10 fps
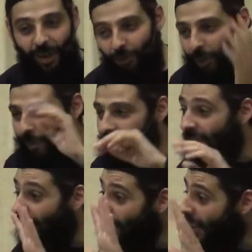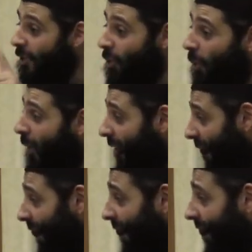you have to repeat five minutes to open a
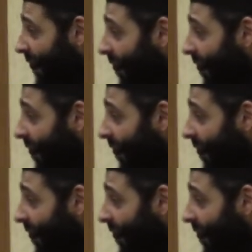file.